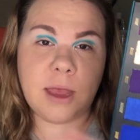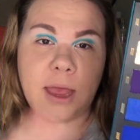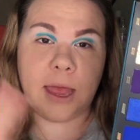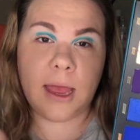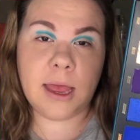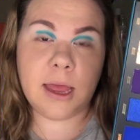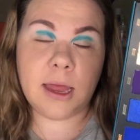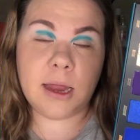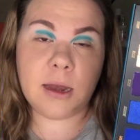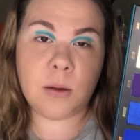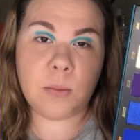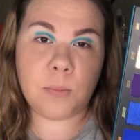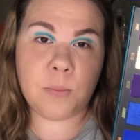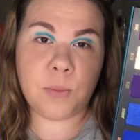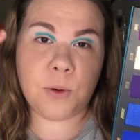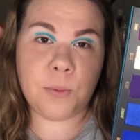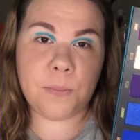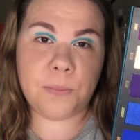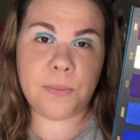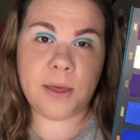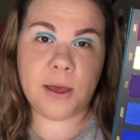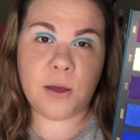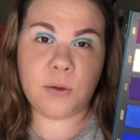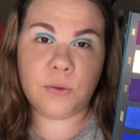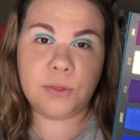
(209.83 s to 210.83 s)
and pop
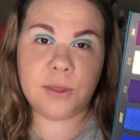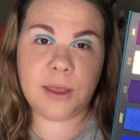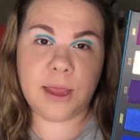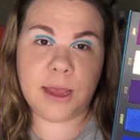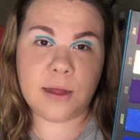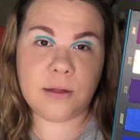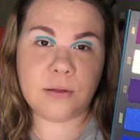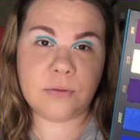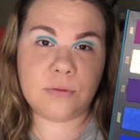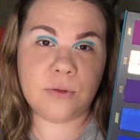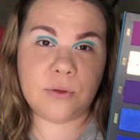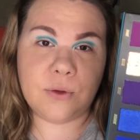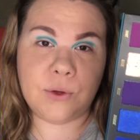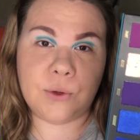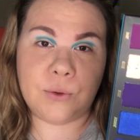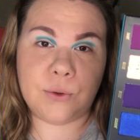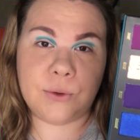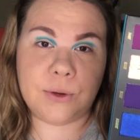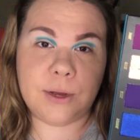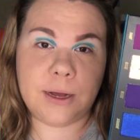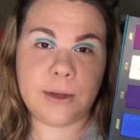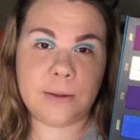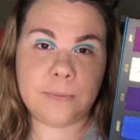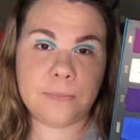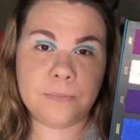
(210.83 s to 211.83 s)
that on the outer
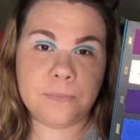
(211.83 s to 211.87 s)
corner.